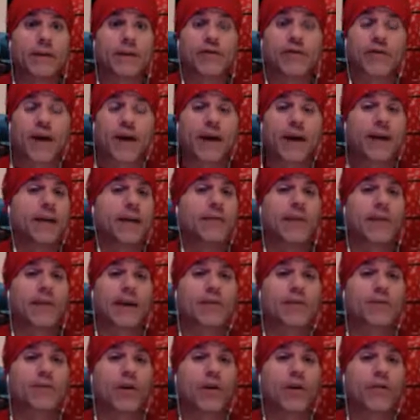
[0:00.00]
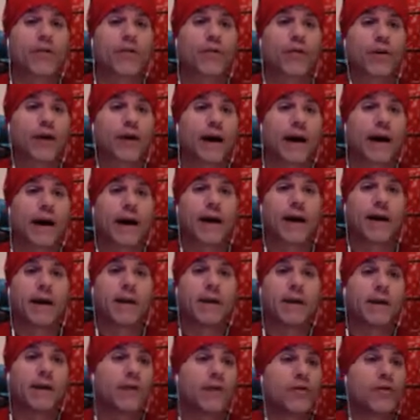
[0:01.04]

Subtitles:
training takes over and